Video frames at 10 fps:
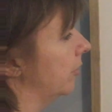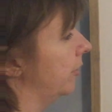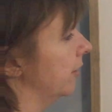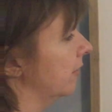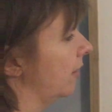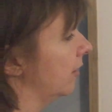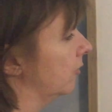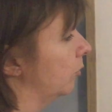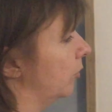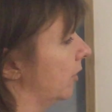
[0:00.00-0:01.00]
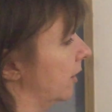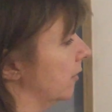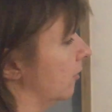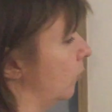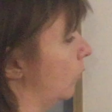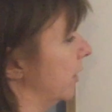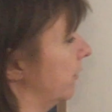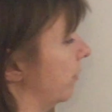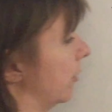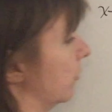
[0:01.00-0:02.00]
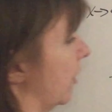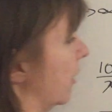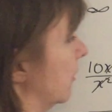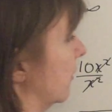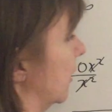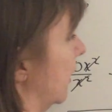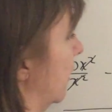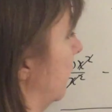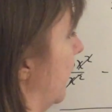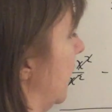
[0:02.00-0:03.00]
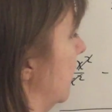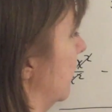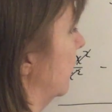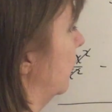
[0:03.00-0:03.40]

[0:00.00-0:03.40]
This x will cancel one of those x, and I have minus